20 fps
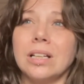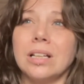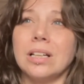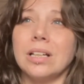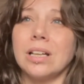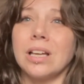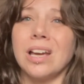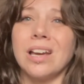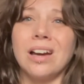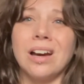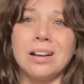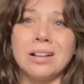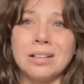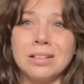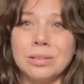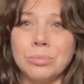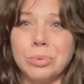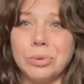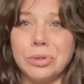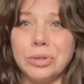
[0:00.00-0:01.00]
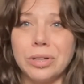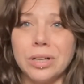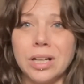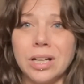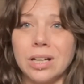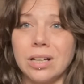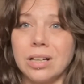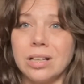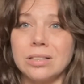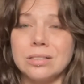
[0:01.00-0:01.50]
chaotically
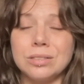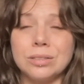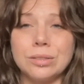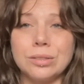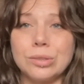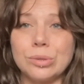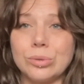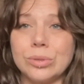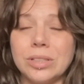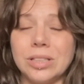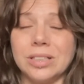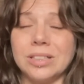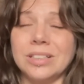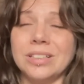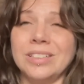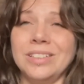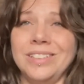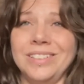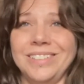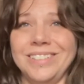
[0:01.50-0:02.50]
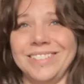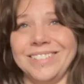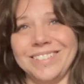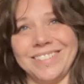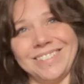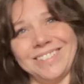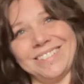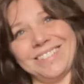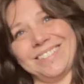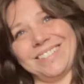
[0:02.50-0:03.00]
boring as usual.
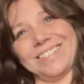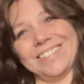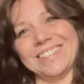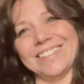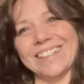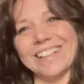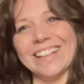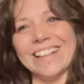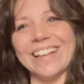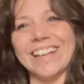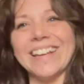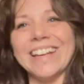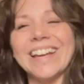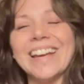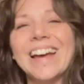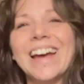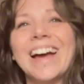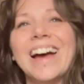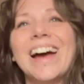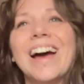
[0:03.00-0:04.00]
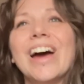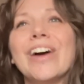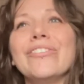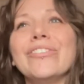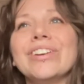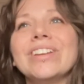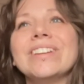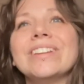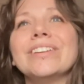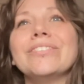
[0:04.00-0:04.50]
Like,
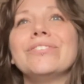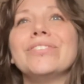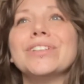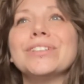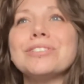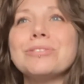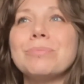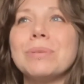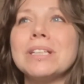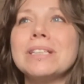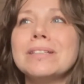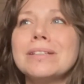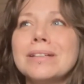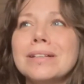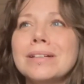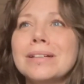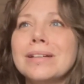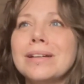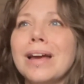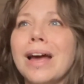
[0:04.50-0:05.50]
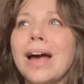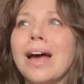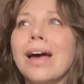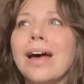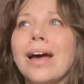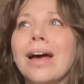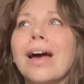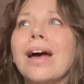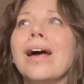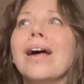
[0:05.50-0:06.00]
everything feels busy,
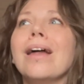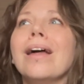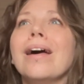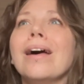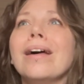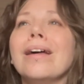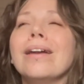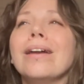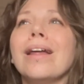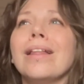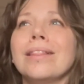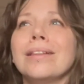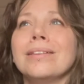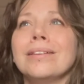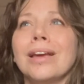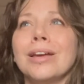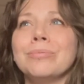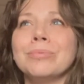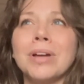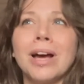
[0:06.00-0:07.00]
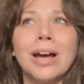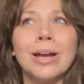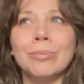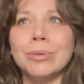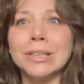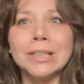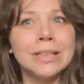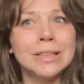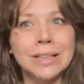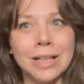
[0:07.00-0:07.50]
and at the same time
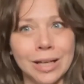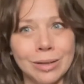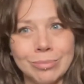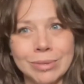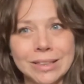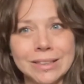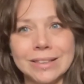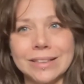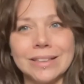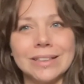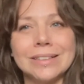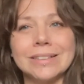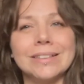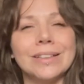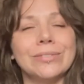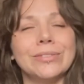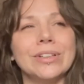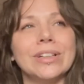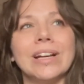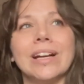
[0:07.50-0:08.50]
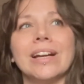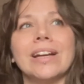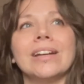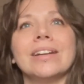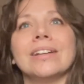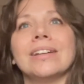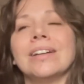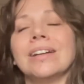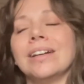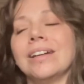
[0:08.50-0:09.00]
it's the same busyness every day.
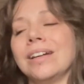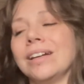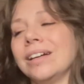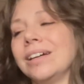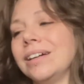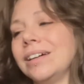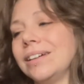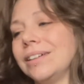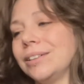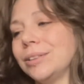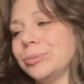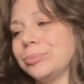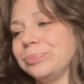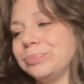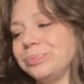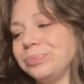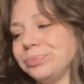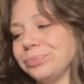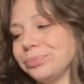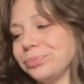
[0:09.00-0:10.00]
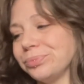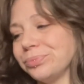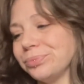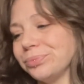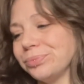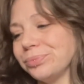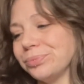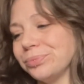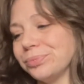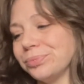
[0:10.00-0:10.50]

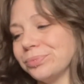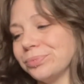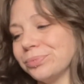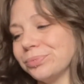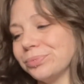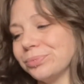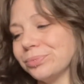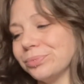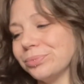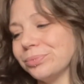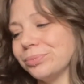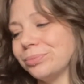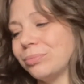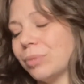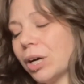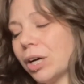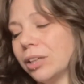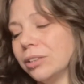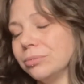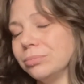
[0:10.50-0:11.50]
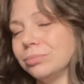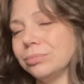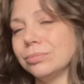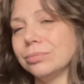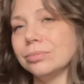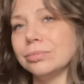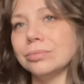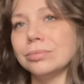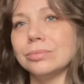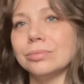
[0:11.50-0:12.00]
But
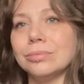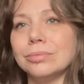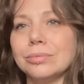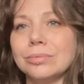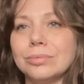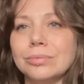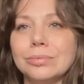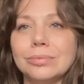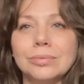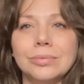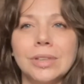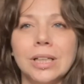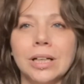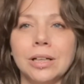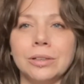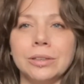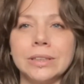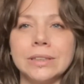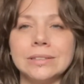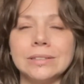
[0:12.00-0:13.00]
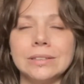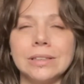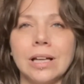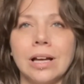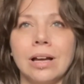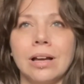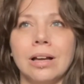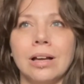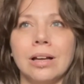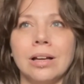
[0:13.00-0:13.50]
you know, it's
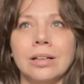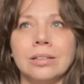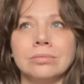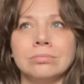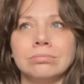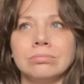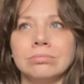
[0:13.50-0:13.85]
some